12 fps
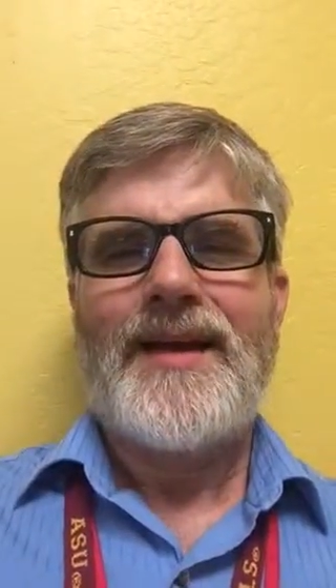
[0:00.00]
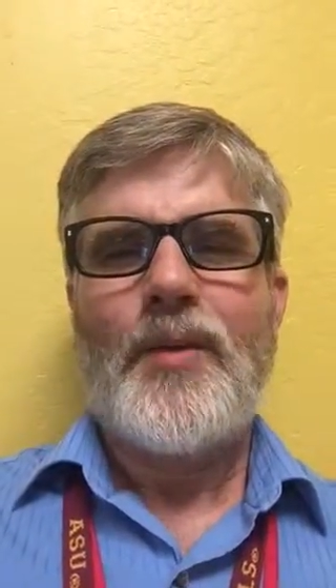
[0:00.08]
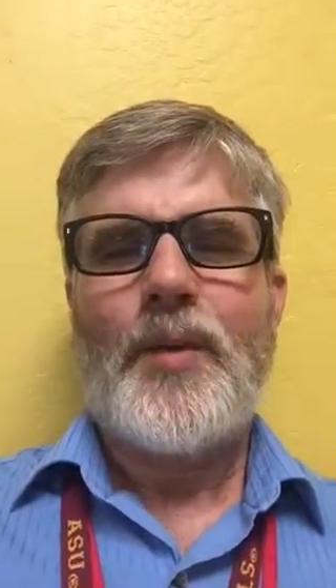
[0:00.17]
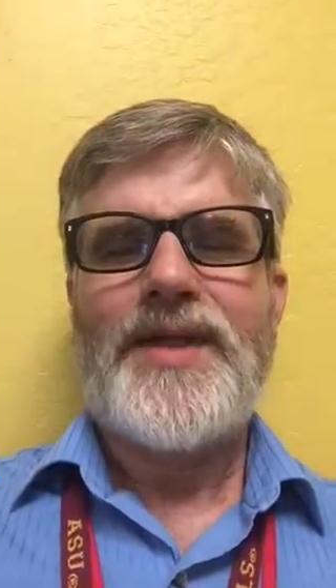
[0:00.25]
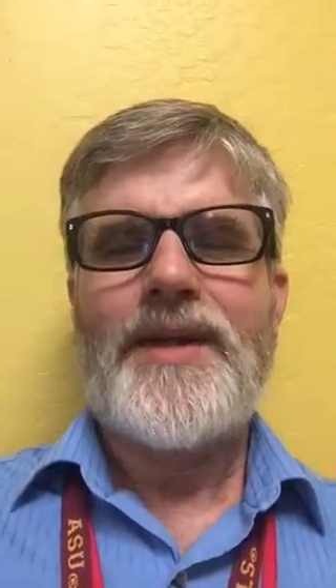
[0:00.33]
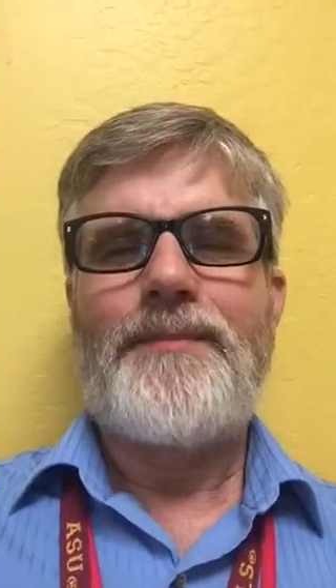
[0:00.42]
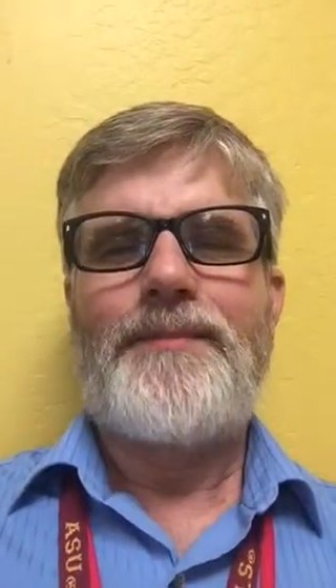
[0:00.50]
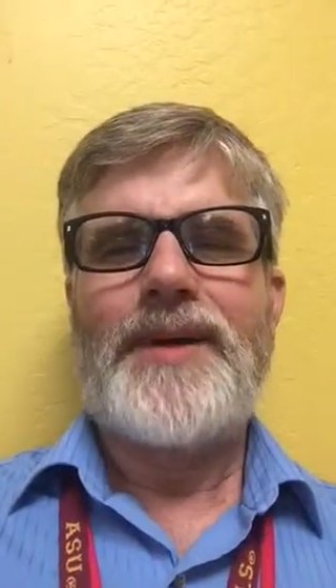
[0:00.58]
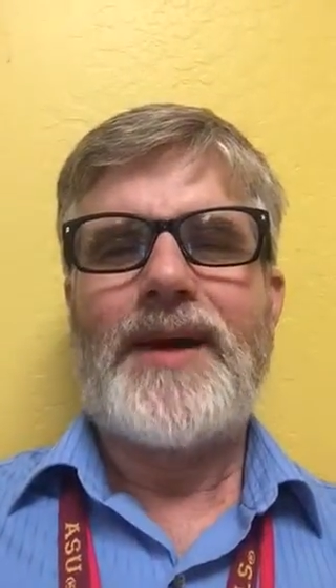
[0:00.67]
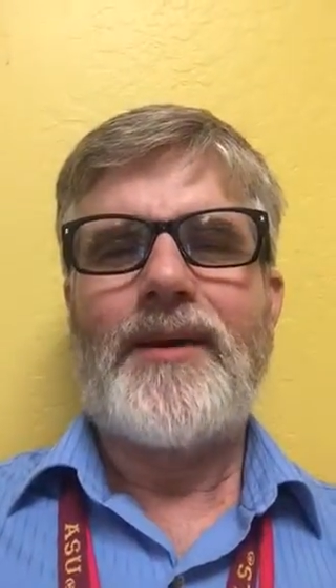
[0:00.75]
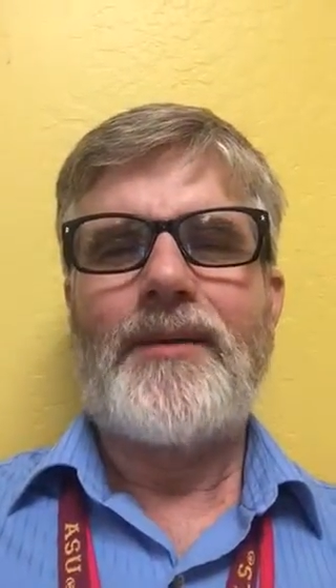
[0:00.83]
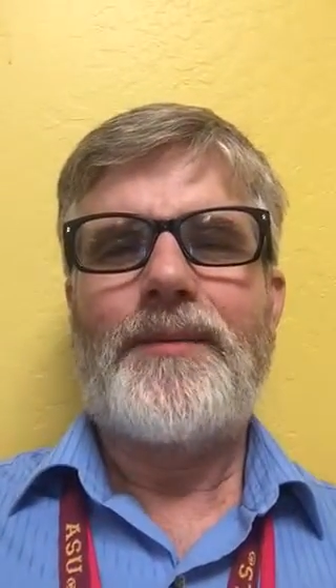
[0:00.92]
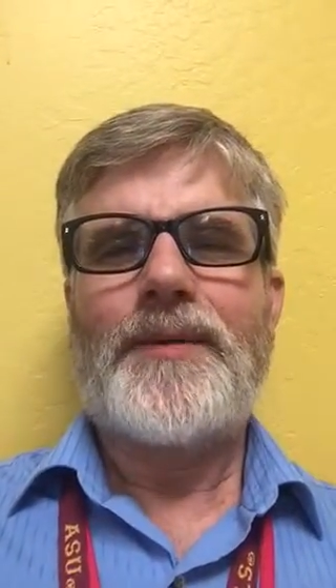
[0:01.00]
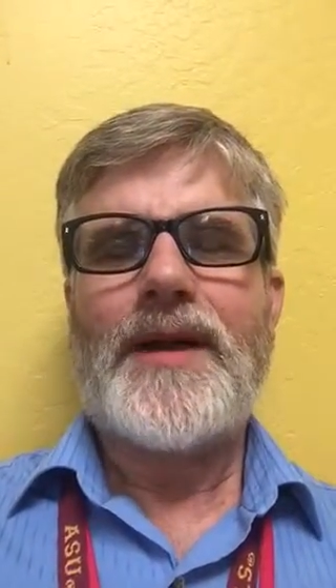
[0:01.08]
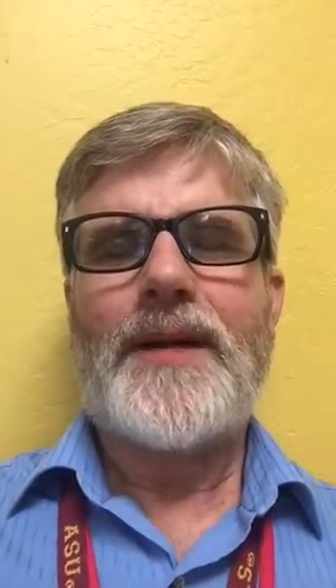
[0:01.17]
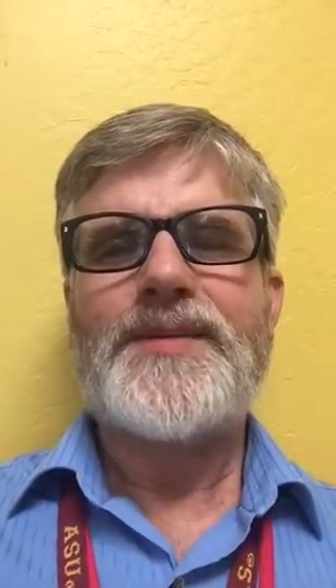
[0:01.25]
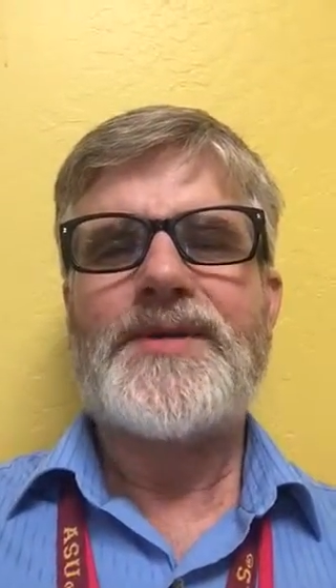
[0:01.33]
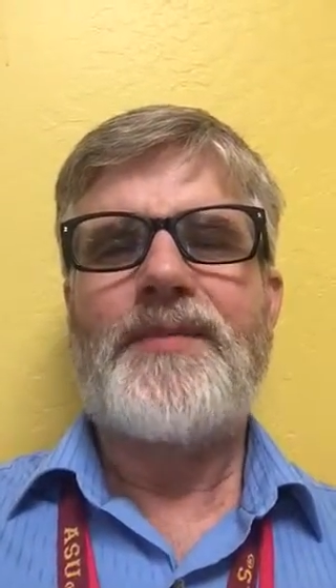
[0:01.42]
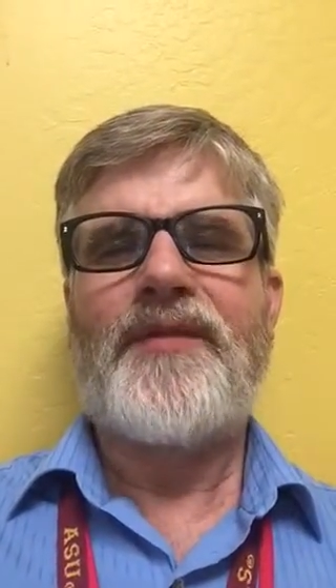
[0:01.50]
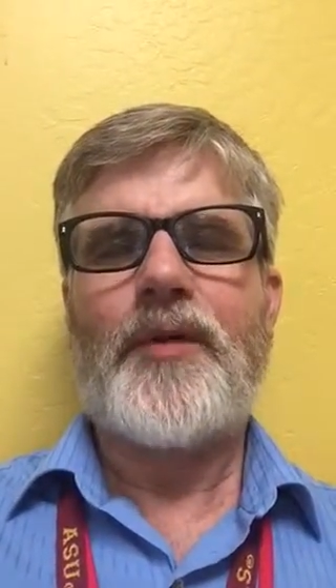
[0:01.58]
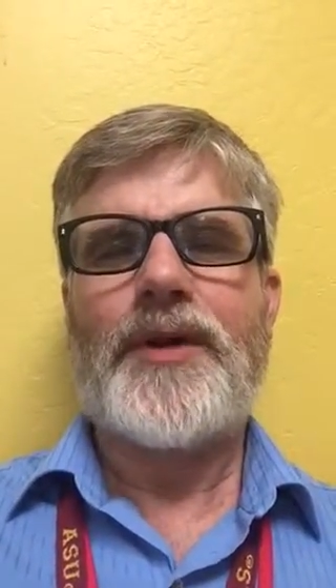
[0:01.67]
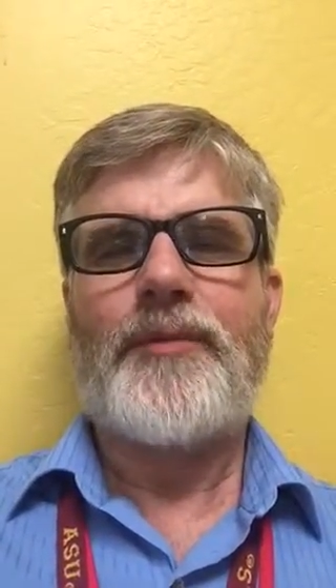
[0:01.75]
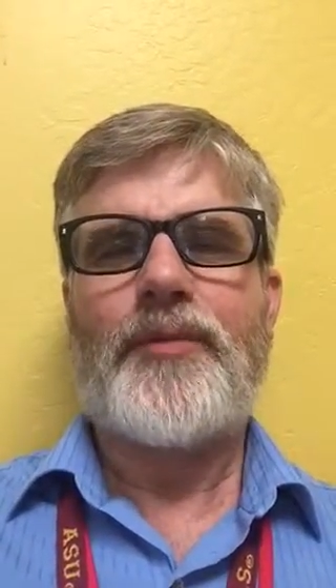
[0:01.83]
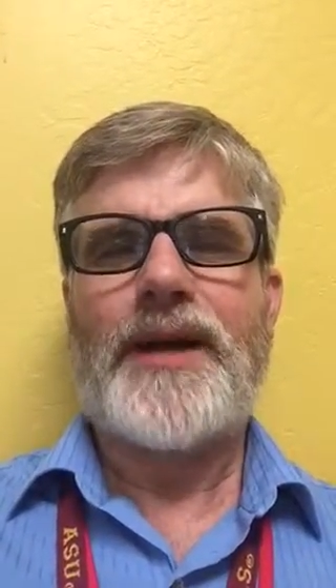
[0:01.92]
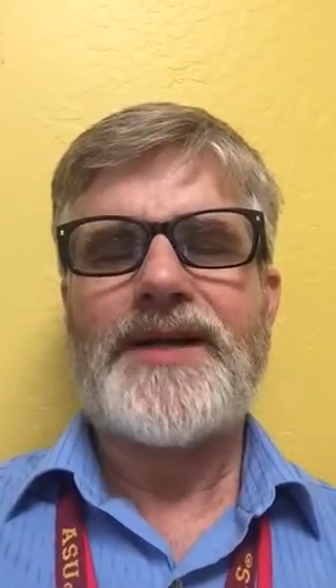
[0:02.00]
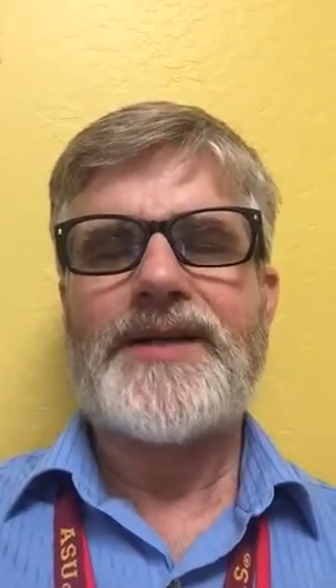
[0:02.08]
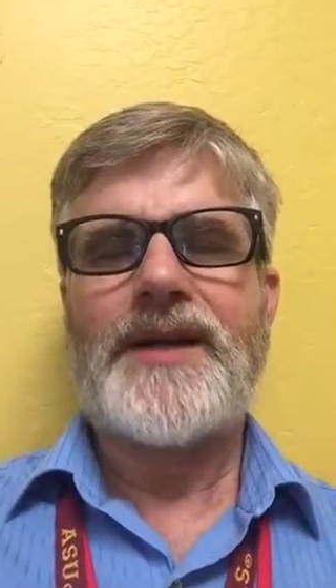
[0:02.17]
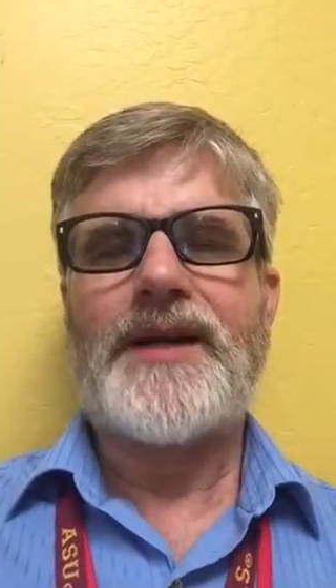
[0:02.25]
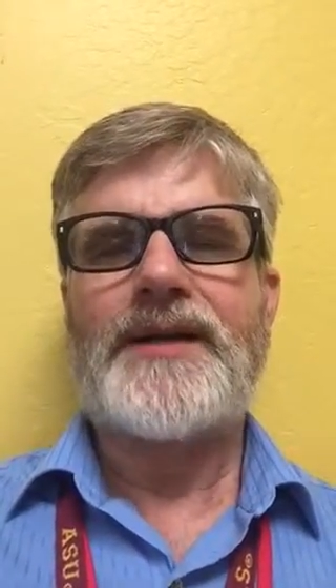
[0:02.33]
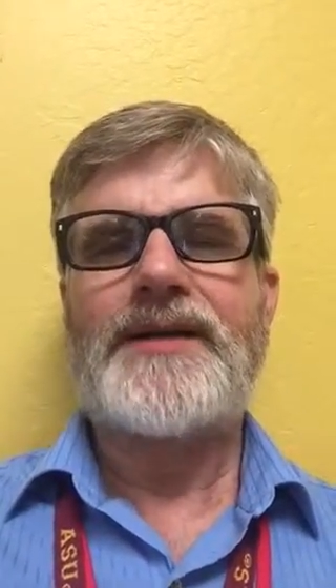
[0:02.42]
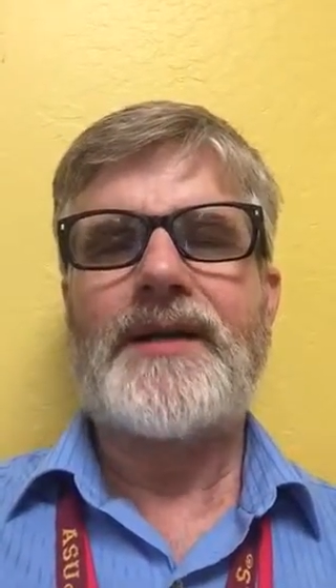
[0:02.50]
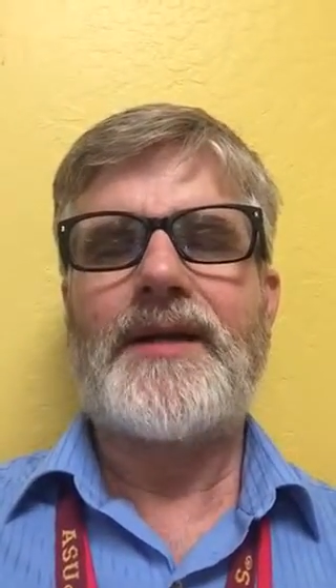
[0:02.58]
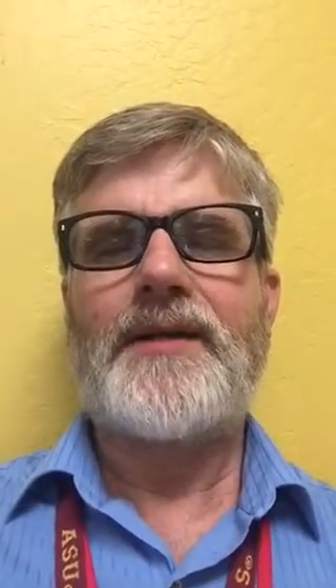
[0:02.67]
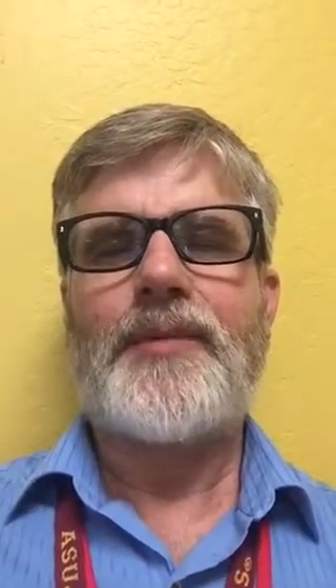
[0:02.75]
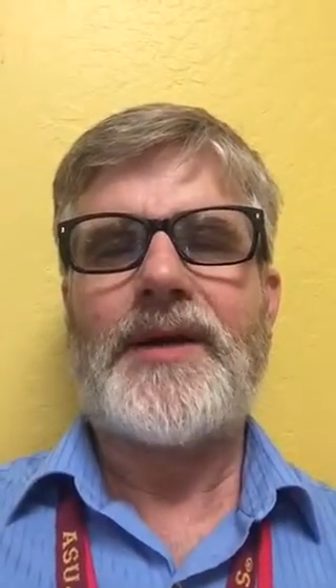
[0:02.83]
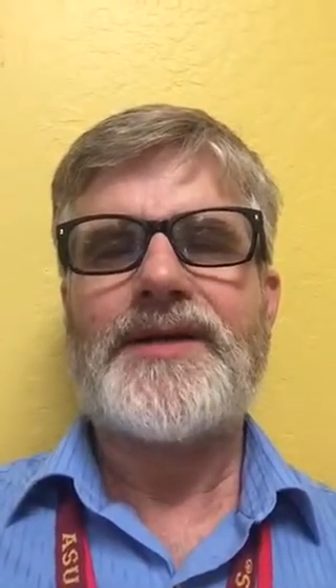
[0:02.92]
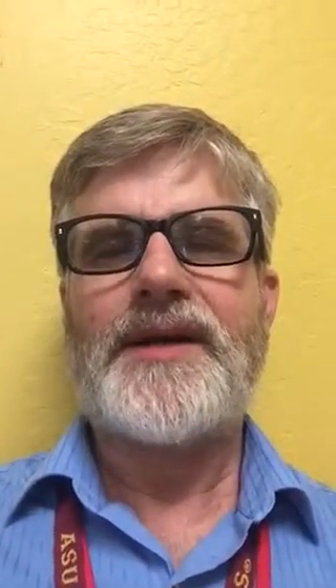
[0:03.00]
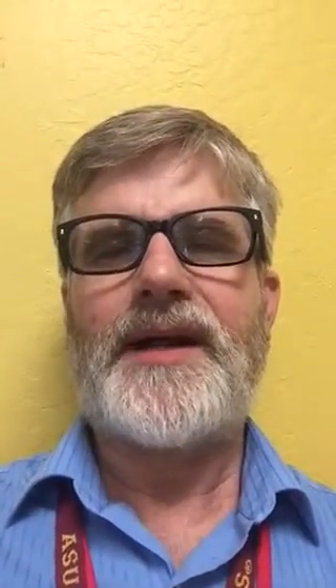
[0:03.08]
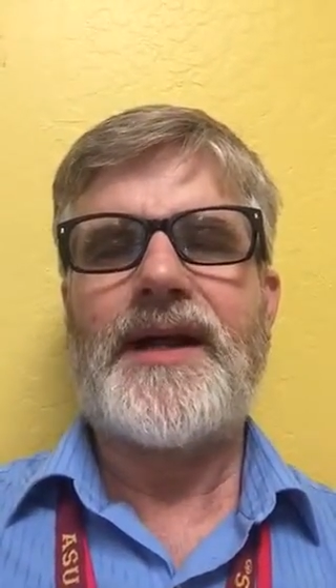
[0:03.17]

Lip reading: When the bill comes before the president